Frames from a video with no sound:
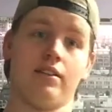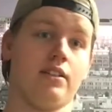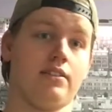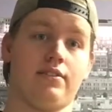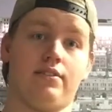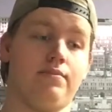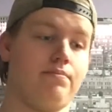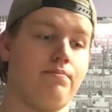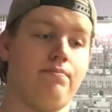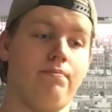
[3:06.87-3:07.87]
just
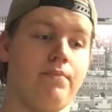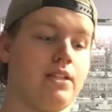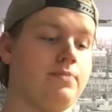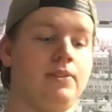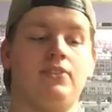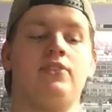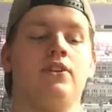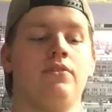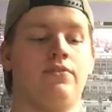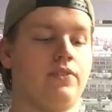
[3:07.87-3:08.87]
makes me
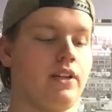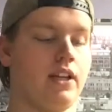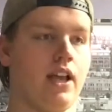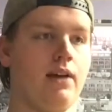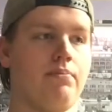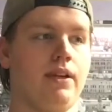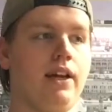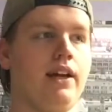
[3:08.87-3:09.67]
so freaking happy.